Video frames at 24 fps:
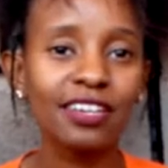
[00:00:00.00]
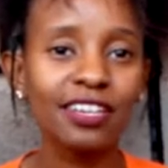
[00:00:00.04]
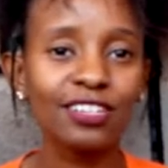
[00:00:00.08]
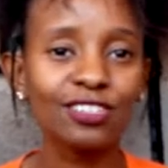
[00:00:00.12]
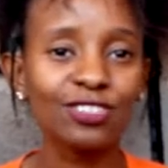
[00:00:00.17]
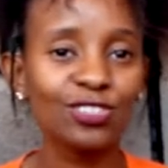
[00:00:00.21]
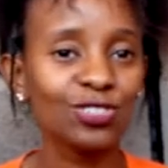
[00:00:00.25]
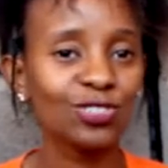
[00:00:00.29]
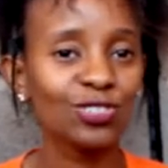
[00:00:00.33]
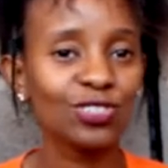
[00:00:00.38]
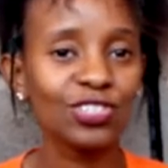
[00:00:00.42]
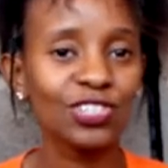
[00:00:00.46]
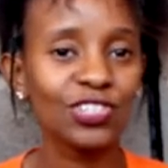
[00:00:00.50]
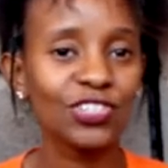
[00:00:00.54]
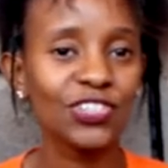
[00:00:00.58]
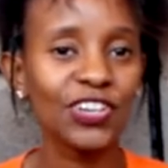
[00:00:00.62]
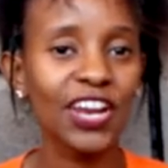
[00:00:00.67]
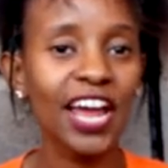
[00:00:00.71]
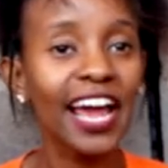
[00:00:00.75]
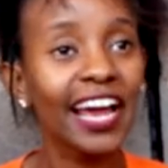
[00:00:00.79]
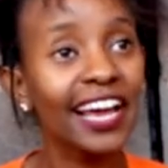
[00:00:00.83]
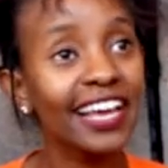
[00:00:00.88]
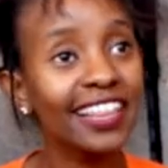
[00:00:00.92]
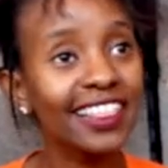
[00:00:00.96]
is your
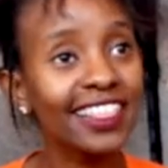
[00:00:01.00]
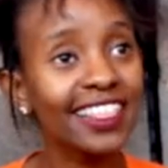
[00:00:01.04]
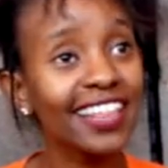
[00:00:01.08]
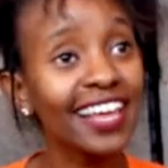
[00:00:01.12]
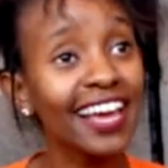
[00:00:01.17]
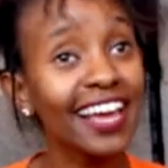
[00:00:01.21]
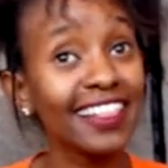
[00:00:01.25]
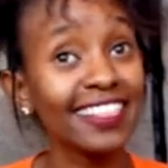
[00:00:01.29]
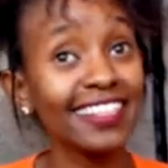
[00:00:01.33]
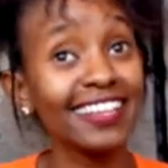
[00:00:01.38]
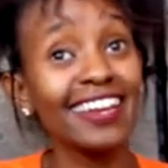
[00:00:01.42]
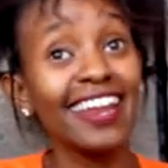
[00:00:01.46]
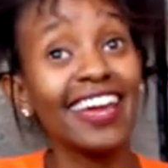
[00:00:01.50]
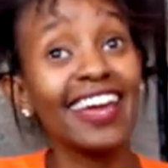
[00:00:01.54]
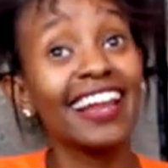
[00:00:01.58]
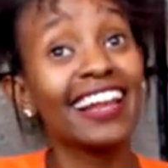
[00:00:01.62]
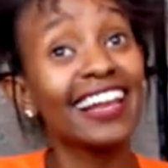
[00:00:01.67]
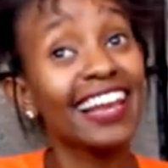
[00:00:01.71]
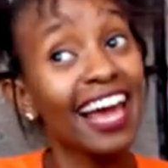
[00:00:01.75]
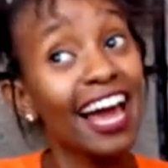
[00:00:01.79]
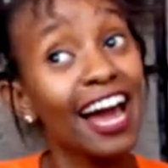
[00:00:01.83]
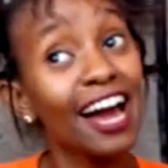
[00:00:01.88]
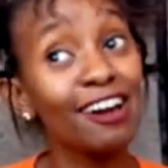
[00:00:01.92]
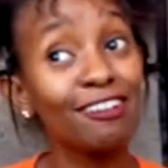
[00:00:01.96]
strength. And then I
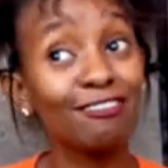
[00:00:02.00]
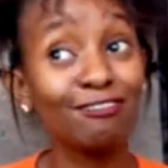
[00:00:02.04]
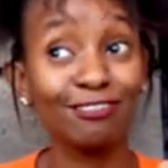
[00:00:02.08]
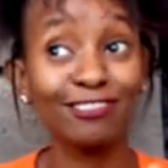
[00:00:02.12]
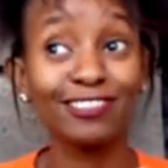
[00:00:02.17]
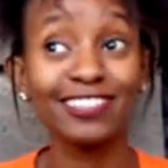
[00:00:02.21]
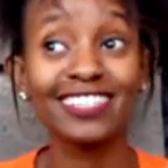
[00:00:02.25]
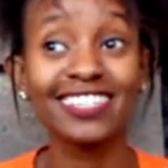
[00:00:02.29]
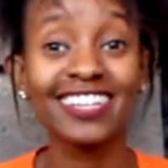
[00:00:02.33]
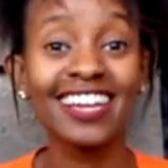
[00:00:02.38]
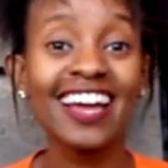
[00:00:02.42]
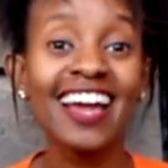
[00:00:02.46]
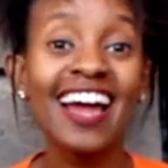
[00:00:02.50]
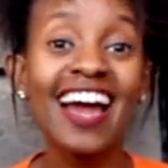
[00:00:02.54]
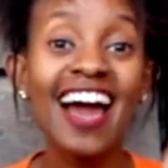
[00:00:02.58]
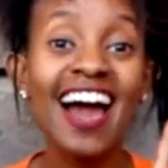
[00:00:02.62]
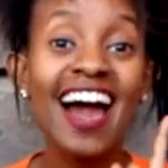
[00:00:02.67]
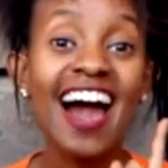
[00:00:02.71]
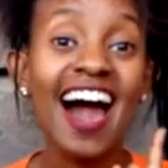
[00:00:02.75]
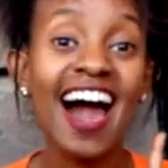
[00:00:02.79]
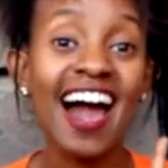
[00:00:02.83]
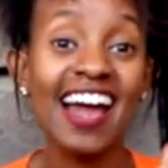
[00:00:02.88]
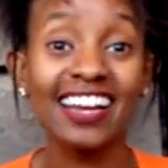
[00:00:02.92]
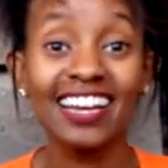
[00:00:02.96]
laughed.
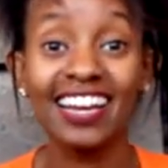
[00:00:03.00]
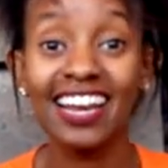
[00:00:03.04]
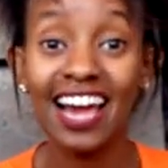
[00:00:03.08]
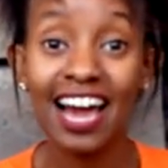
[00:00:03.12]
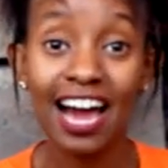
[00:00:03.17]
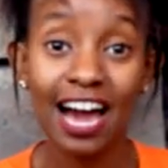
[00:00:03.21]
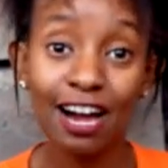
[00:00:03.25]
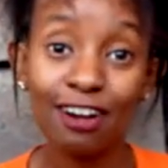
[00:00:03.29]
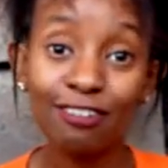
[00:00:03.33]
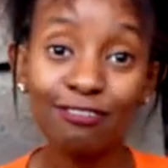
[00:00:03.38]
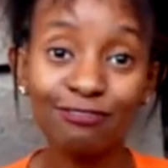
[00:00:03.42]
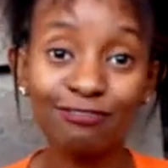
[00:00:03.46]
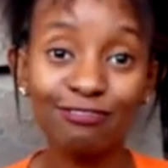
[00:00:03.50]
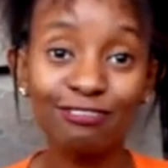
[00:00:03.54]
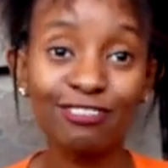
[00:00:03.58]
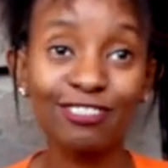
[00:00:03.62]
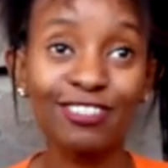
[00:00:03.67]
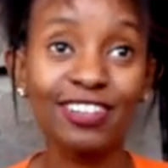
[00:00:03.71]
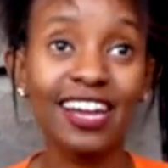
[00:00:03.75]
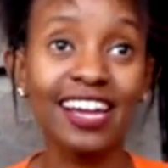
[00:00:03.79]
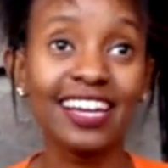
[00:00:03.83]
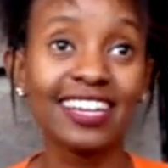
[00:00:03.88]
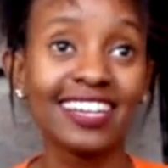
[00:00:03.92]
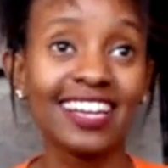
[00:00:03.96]

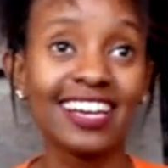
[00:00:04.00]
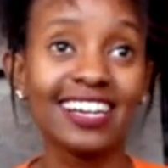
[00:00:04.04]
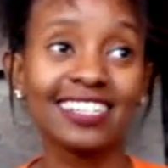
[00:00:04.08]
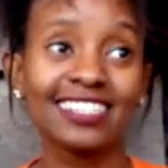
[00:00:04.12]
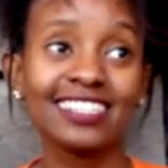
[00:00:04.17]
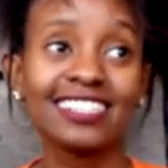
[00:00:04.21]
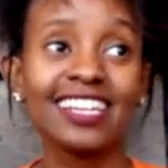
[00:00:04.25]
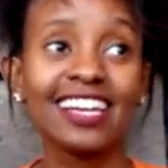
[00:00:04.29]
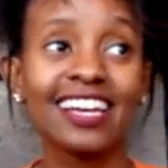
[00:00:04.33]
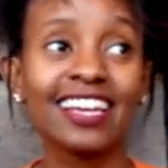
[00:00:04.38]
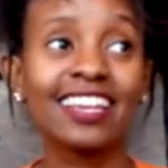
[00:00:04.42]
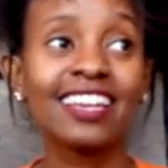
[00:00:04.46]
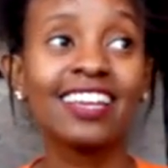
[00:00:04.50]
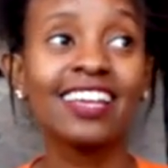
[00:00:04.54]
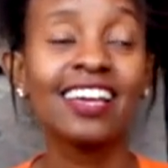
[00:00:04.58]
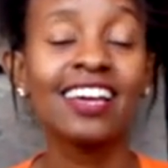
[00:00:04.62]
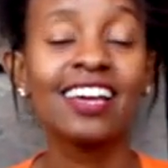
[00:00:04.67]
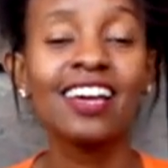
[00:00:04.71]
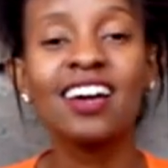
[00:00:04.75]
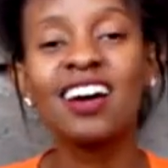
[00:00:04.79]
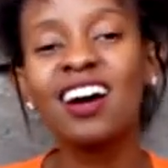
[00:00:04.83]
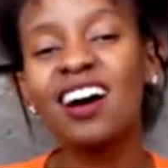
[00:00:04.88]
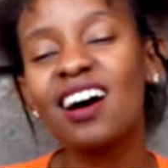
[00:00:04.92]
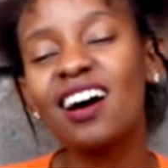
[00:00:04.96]
And I said,
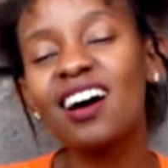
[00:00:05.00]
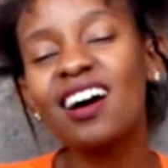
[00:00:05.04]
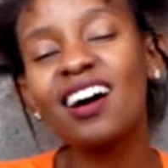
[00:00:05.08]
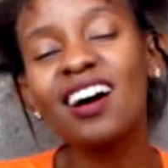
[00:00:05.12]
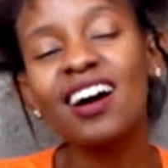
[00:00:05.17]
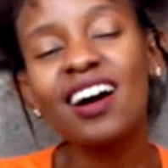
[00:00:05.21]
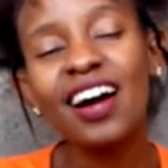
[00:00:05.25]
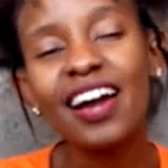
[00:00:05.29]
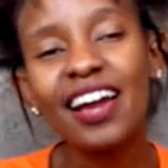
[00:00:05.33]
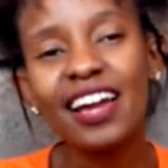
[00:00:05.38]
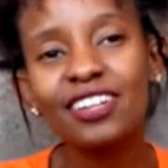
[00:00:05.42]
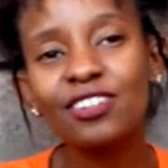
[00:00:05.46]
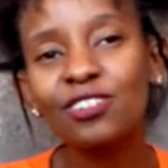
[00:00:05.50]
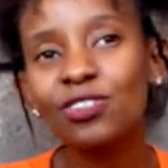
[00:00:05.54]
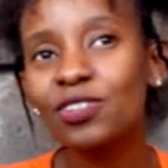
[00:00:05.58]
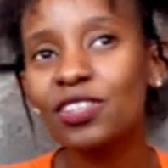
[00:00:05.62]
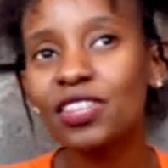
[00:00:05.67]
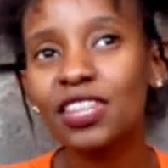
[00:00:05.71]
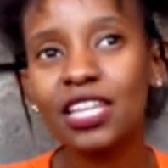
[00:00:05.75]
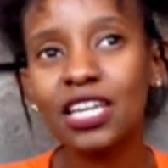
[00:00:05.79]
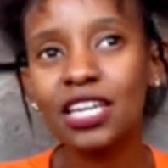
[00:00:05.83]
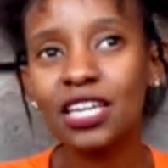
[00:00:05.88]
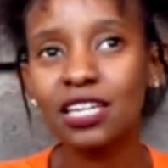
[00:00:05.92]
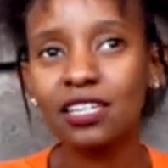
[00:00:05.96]
I don't
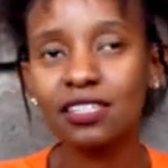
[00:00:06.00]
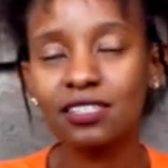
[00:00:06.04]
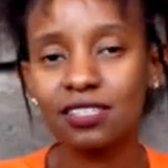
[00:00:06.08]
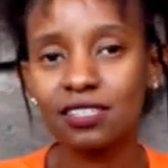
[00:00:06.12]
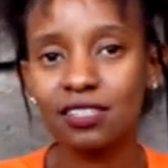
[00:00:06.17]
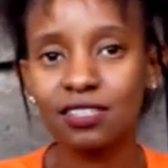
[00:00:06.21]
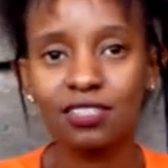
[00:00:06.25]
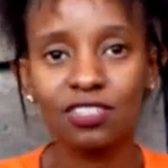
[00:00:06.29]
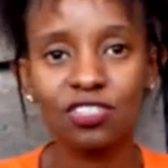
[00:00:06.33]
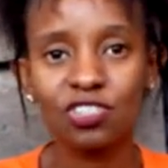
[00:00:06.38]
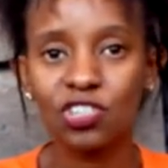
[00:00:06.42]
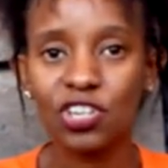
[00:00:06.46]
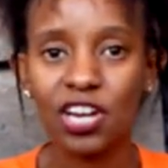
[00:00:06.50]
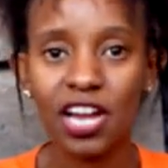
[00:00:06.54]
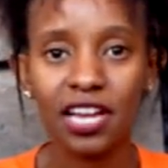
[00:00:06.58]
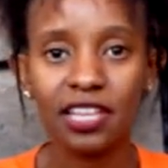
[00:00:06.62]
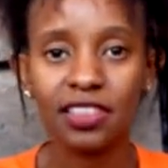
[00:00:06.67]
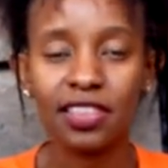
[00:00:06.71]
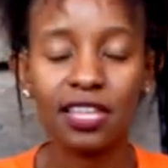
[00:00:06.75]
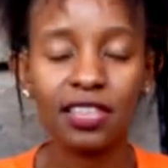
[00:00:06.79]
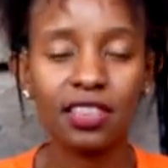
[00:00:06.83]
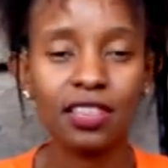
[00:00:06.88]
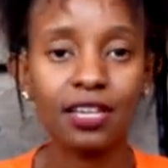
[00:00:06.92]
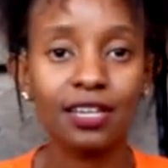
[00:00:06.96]
think it's a strength, I
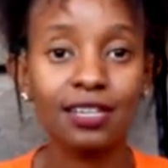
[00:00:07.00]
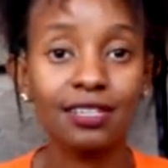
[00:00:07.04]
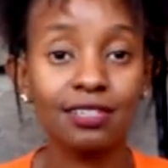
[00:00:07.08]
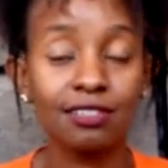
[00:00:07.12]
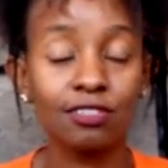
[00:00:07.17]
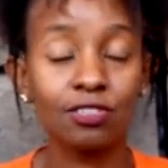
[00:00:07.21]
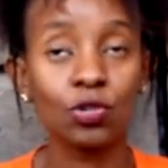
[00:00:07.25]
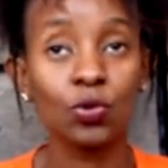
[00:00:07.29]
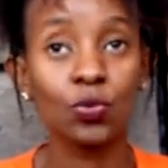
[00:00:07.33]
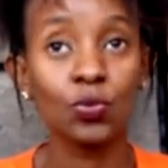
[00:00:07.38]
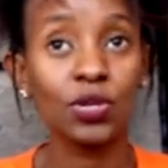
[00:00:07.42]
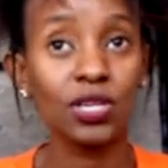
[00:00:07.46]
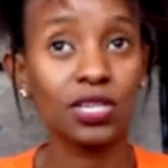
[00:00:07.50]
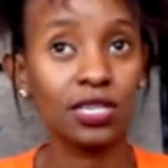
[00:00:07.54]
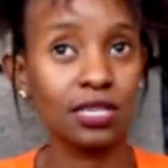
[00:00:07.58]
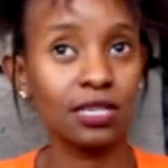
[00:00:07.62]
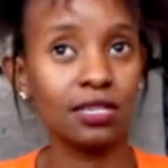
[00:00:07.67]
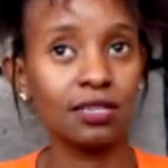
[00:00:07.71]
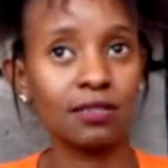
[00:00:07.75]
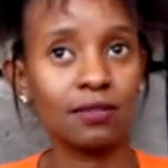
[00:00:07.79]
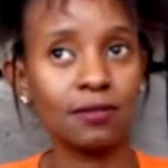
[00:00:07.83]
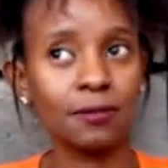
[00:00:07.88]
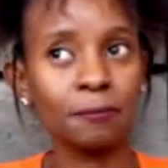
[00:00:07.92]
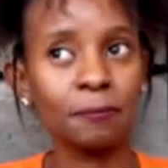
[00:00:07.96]
think it's a
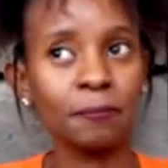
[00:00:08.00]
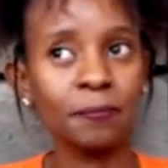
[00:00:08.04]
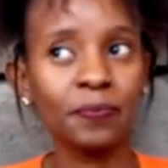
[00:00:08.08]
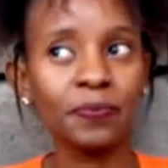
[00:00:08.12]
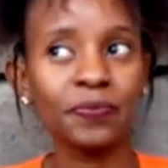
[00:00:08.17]
weakness.